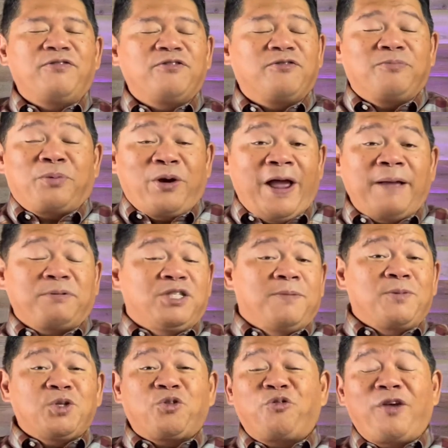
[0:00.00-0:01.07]
of perhaps the
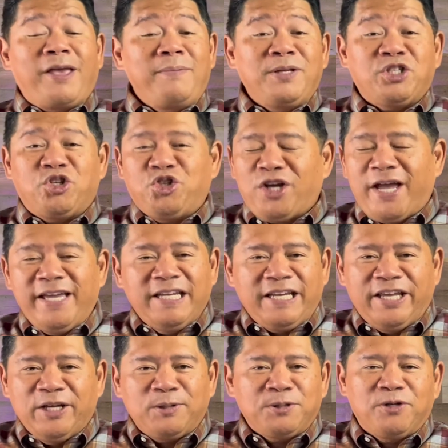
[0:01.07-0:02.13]
most famous giant
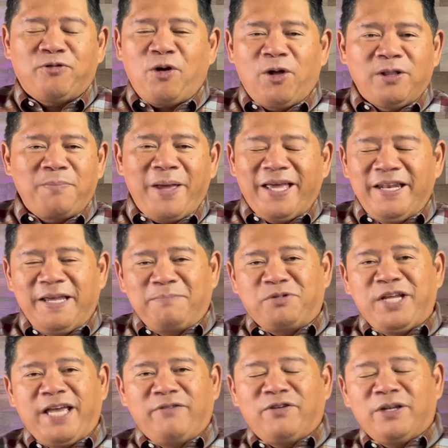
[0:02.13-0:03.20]
killer of all, a man named
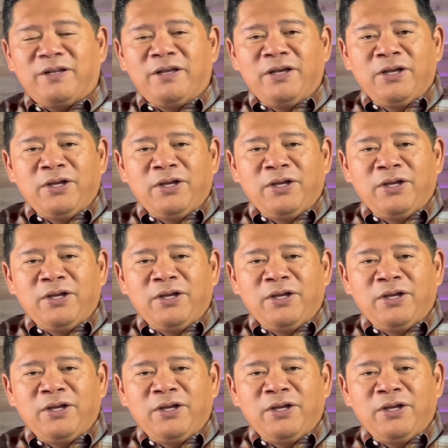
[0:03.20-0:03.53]
David,